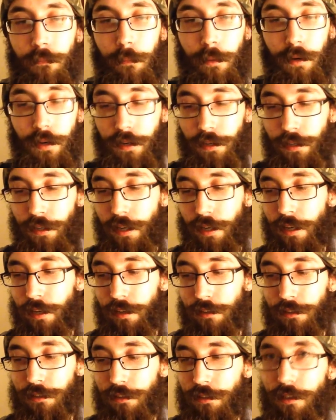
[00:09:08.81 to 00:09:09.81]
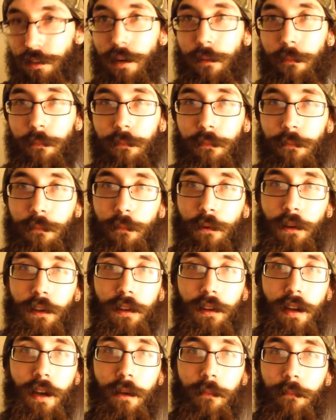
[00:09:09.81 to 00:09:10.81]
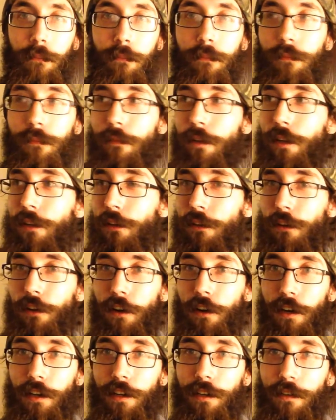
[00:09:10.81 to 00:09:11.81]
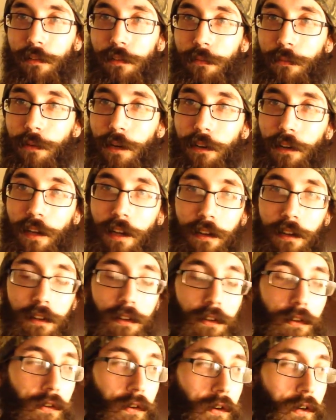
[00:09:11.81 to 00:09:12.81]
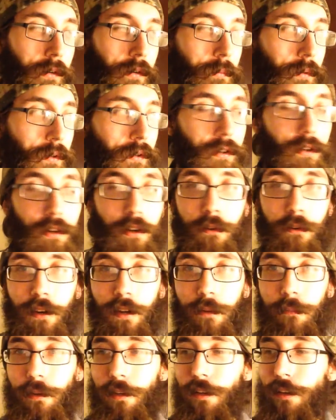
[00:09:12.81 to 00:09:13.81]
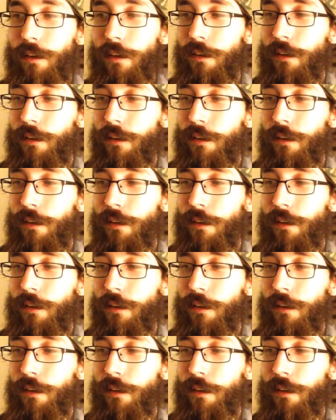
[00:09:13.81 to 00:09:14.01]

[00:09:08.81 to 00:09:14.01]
But yeah, so I'm with it. I'm in the dark. Well, not in the dark, but you know what I mean.